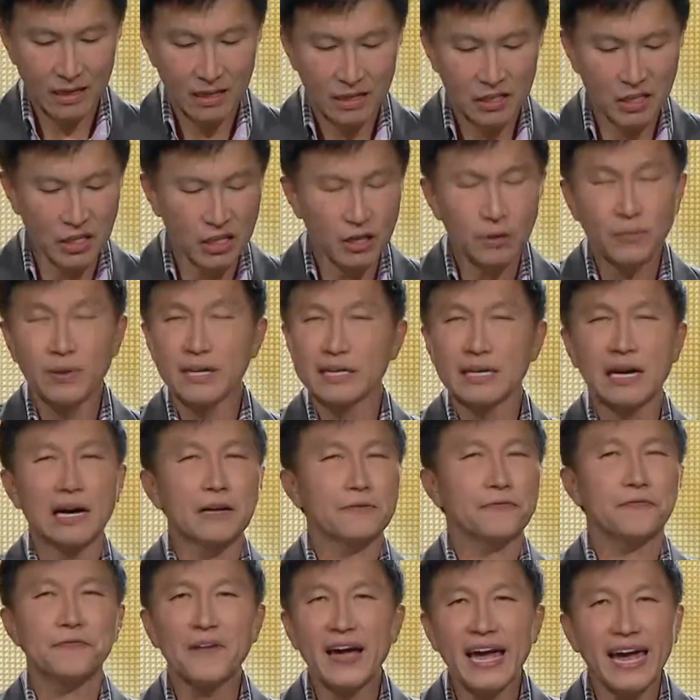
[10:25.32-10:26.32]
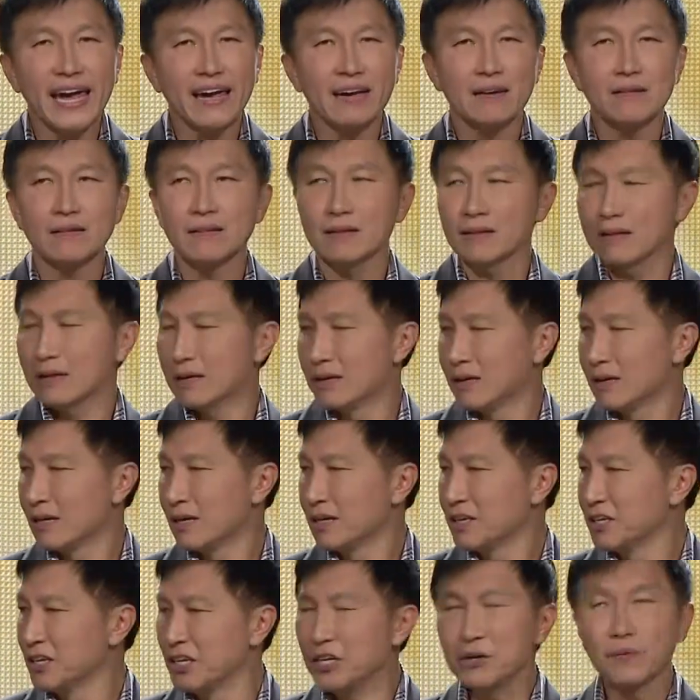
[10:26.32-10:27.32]
You will not fail.
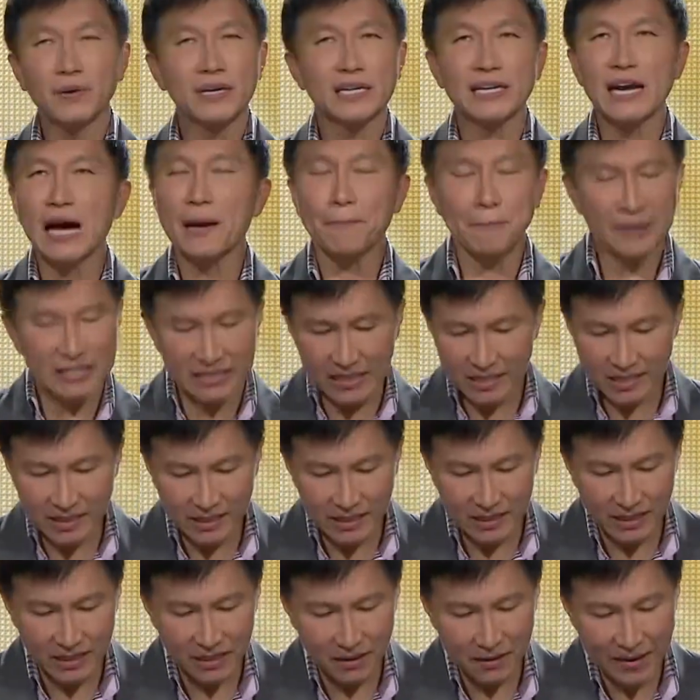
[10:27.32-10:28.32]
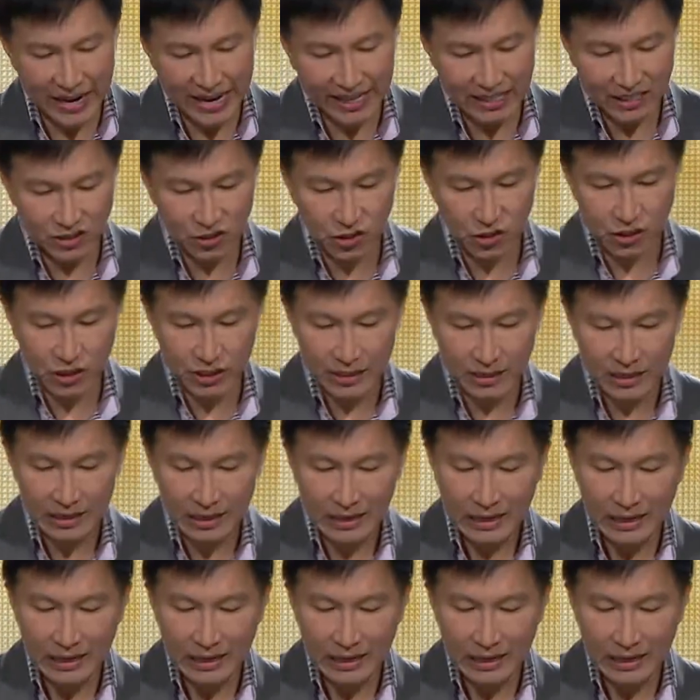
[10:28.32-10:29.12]
You will not be discouraged